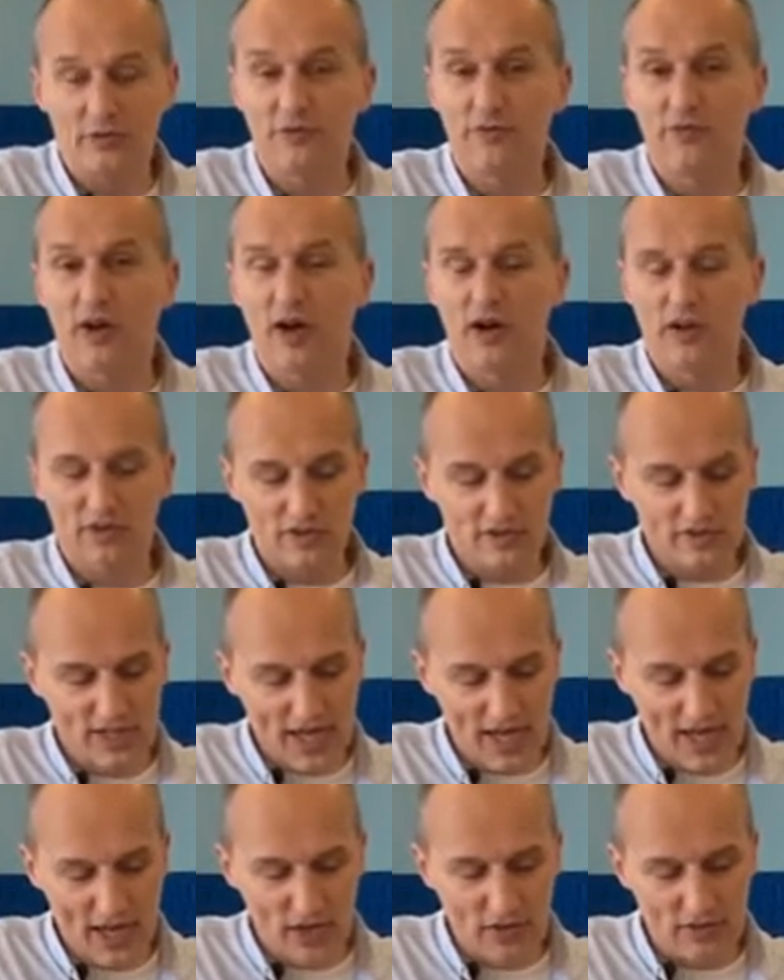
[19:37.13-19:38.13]
father's
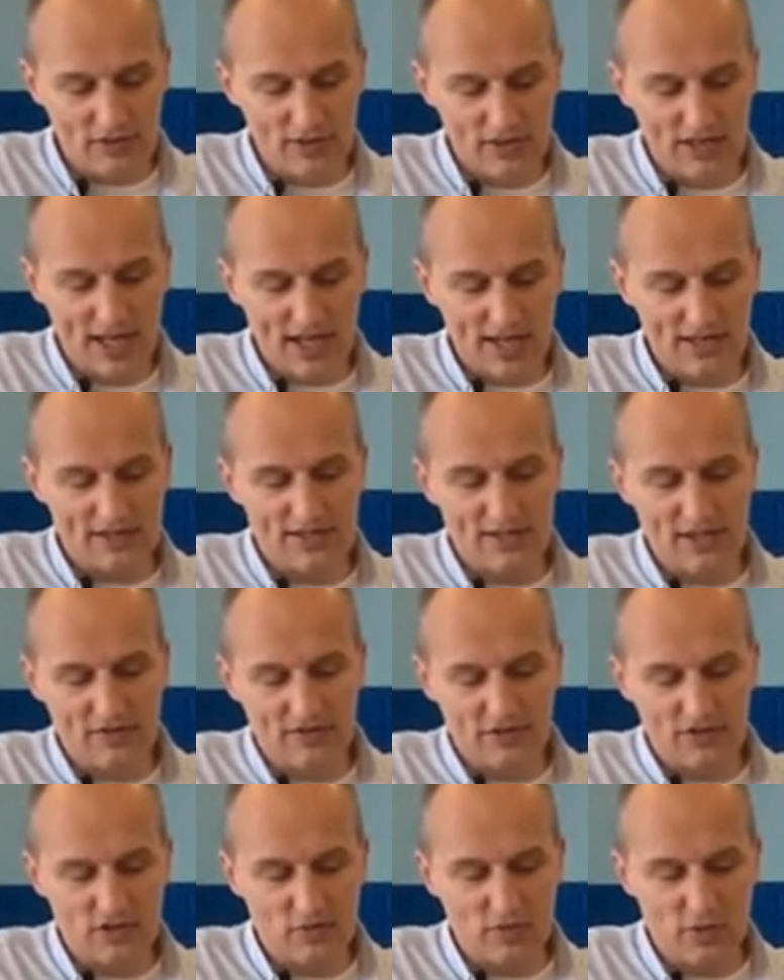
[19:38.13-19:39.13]
house in Acts
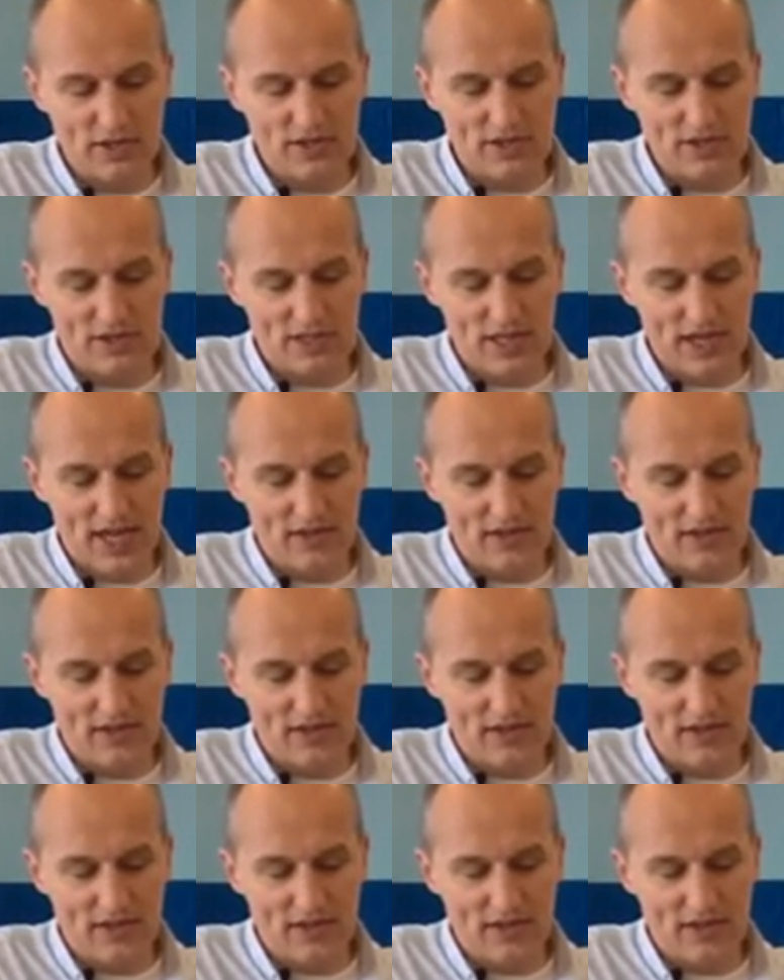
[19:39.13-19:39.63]
7:20.